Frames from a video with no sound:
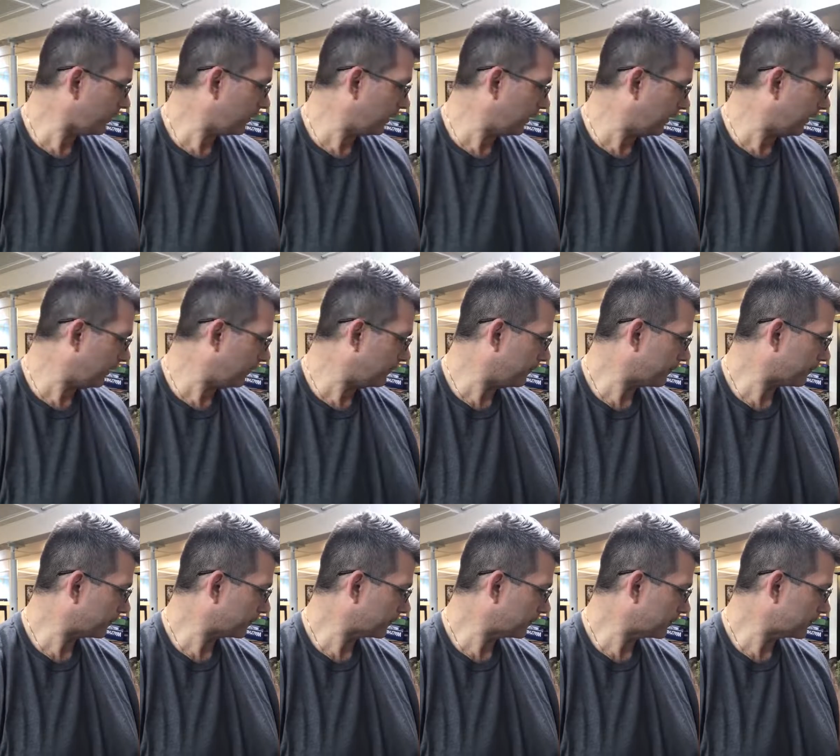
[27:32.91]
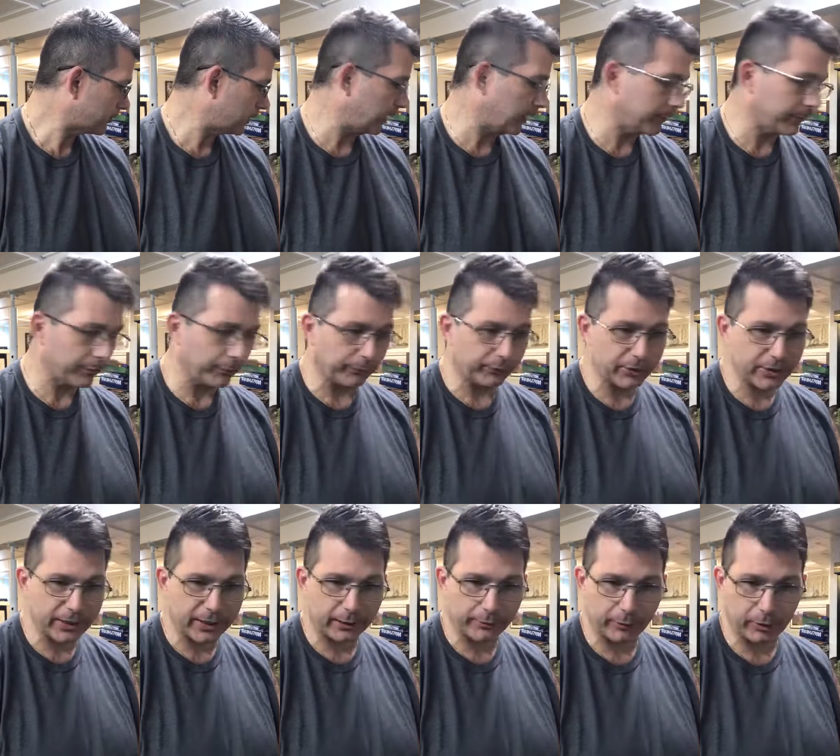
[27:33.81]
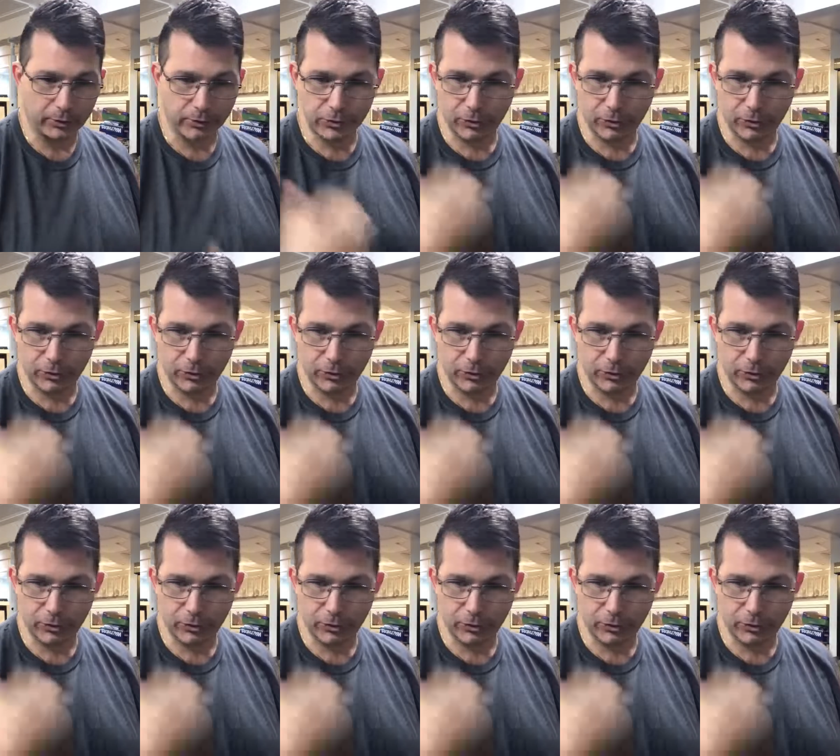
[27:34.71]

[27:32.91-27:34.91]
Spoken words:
So yeah, let me move this camera.